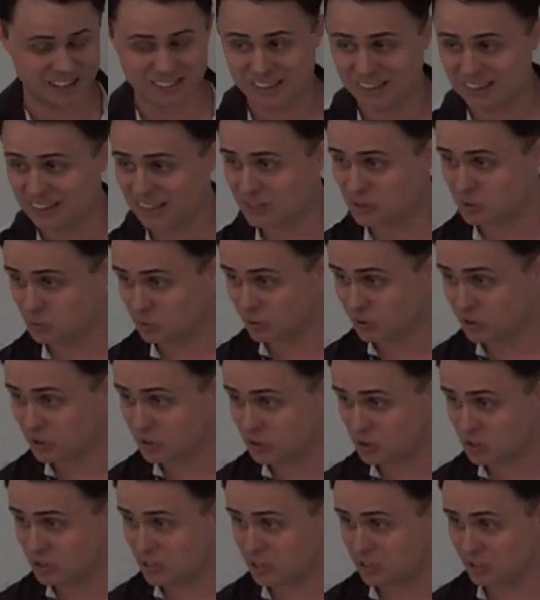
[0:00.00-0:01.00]
I think that's really
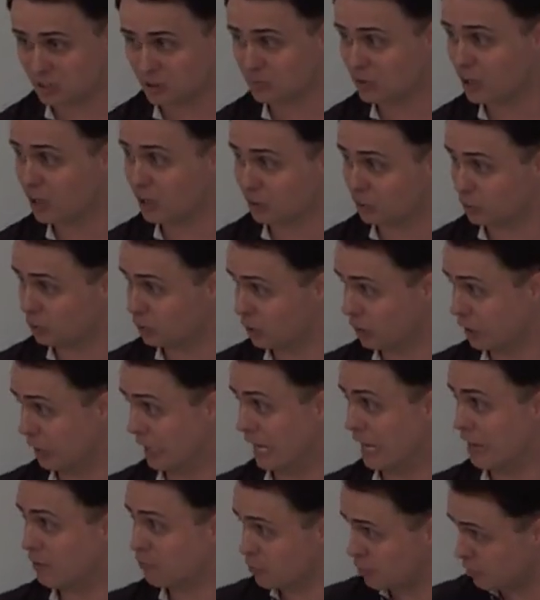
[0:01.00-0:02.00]
sneaky. You've got to learn
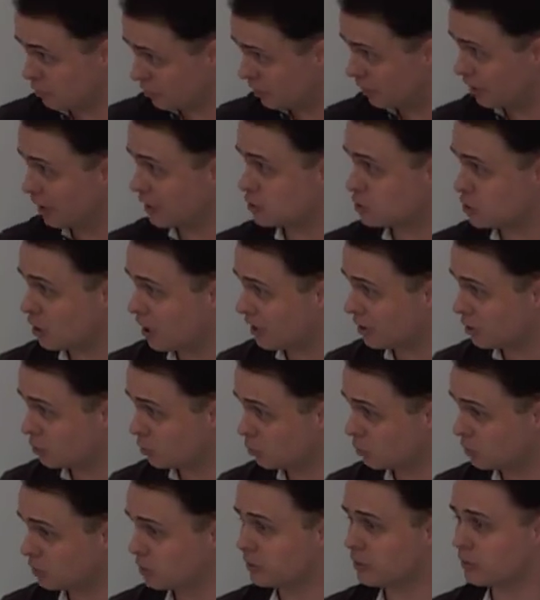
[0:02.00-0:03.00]
everything I taught you
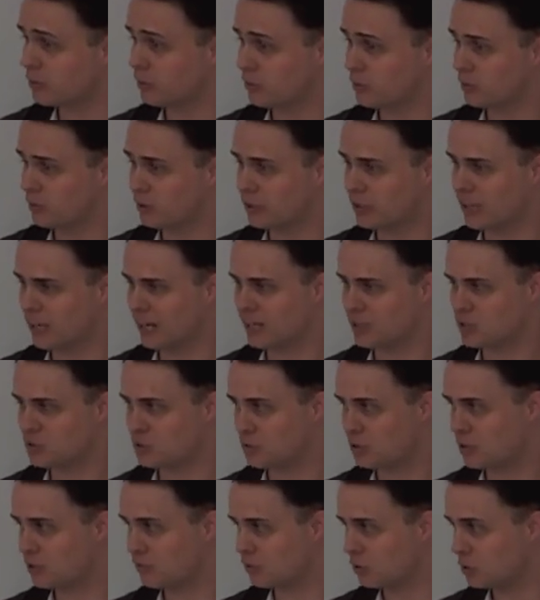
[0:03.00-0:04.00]
really thoroughly to
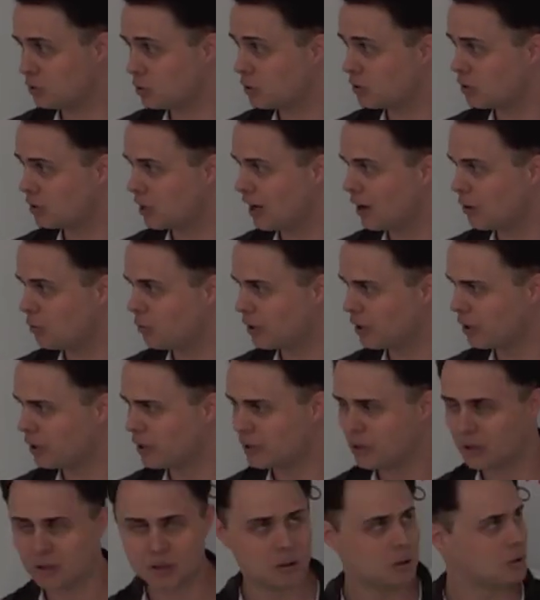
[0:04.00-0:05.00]
answer it if you do it that way.
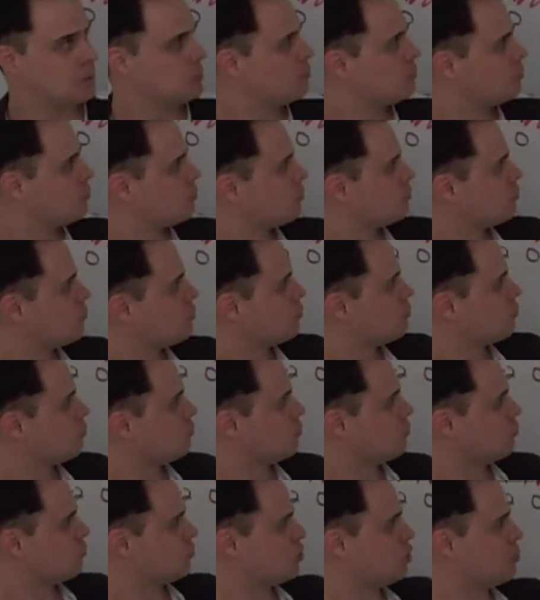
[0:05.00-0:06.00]

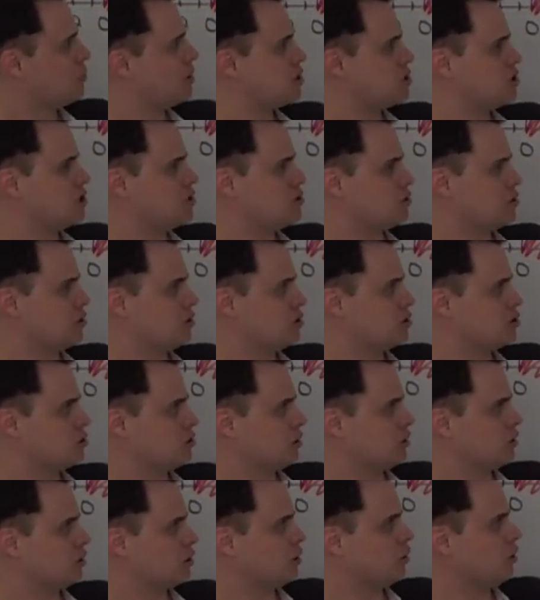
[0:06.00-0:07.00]
So much easier to just
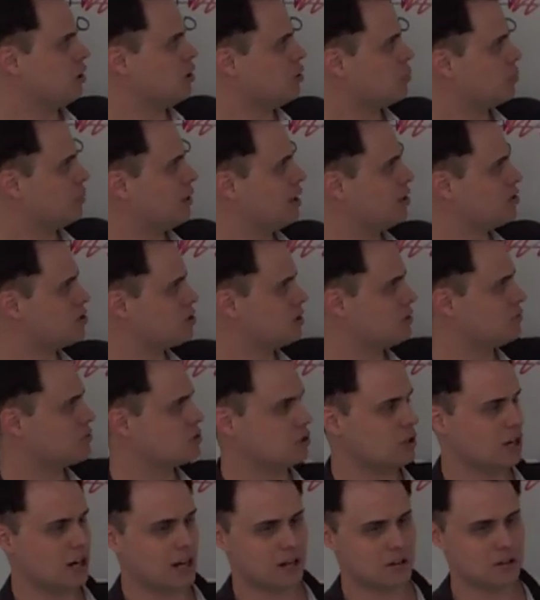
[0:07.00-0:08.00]
look and go, oh, positive's
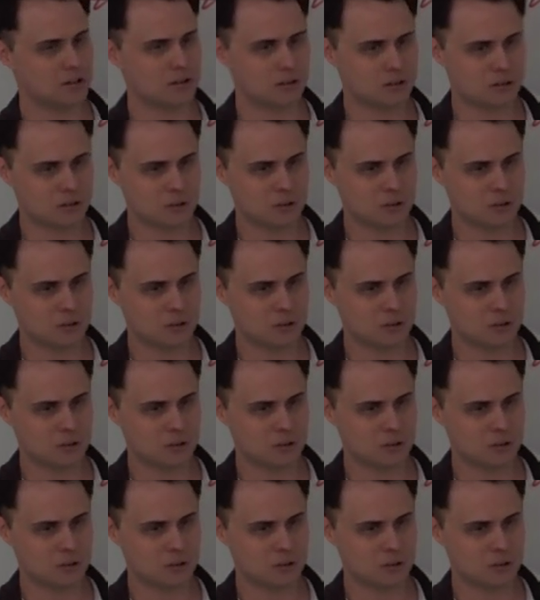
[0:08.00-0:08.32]
not,